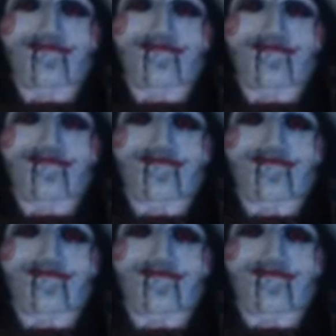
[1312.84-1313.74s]

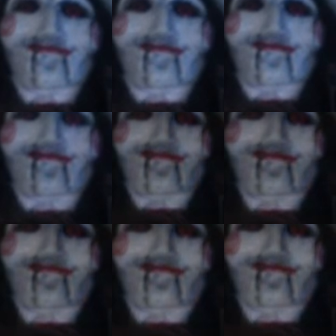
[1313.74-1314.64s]

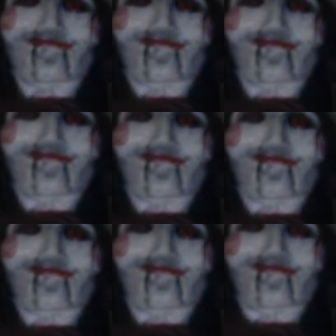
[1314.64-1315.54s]

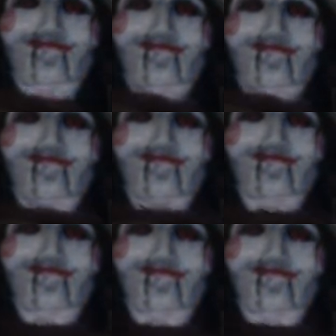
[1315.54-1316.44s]

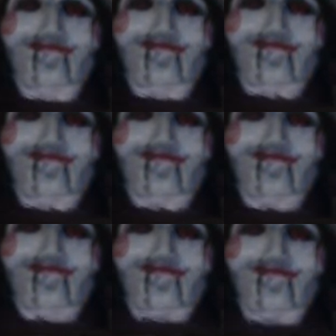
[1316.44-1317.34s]

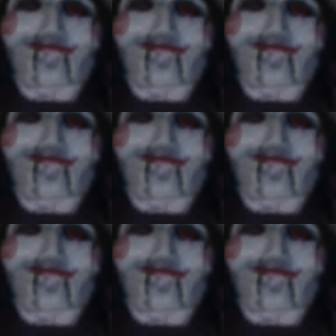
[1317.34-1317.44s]
This person isn't speaking.